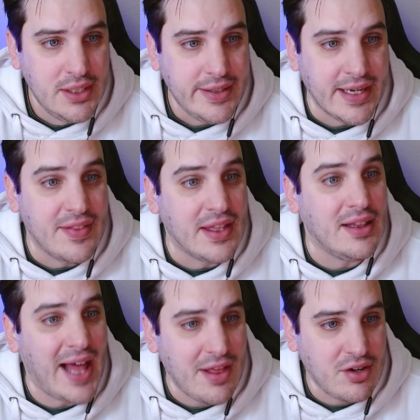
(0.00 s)
And then
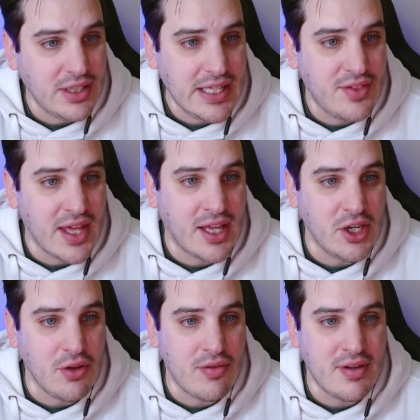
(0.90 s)
lastly, they can
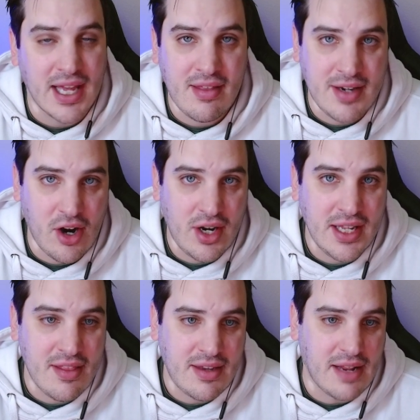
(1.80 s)
use dexterity
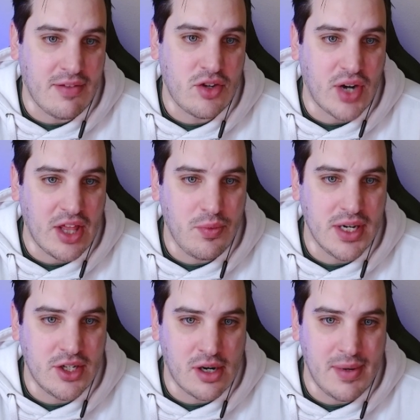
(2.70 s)
instead of strength when
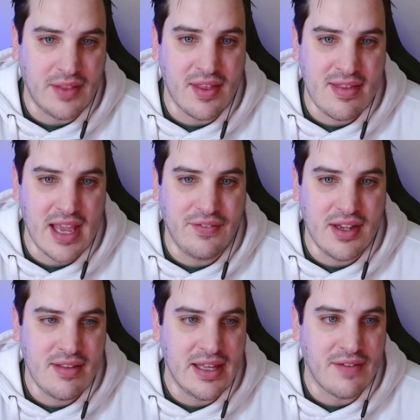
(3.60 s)
determining the save
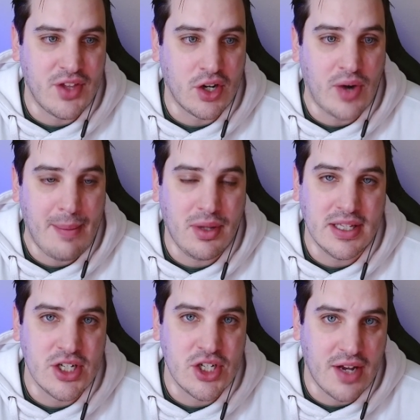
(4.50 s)
DC of their grapple
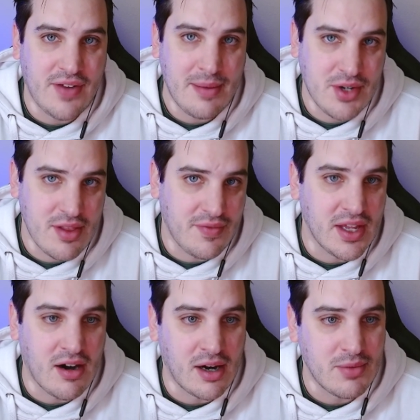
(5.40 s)
and shove options of the
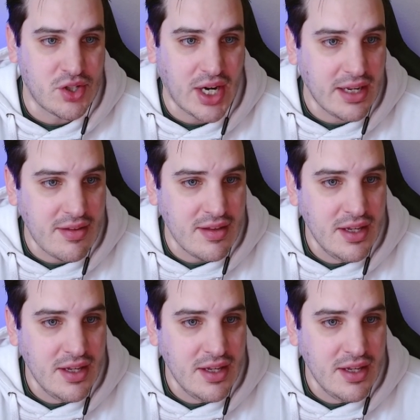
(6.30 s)
unarmed strikes.